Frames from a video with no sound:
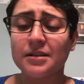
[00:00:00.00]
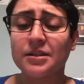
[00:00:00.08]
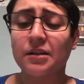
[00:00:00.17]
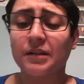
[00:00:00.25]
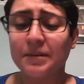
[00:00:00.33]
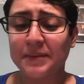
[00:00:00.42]

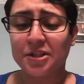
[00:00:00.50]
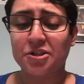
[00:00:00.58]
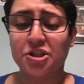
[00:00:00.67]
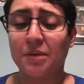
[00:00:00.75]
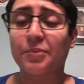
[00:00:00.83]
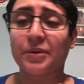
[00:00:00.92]
So let me
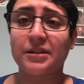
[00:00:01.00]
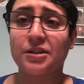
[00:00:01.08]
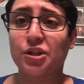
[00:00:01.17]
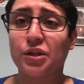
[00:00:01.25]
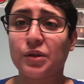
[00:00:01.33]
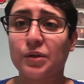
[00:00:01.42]
just jump
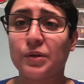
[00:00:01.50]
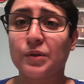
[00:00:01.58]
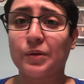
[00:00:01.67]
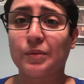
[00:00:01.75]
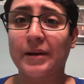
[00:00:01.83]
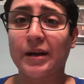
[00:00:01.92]

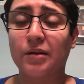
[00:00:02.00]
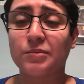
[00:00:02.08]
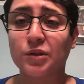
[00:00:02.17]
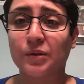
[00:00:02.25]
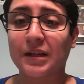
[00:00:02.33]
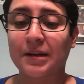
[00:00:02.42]
into my
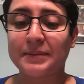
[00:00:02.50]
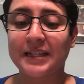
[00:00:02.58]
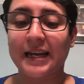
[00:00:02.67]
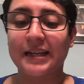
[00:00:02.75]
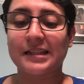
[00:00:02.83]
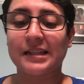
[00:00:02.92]
homeschool
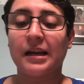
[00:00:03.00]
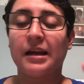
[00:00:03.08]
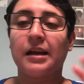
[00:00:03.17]
update.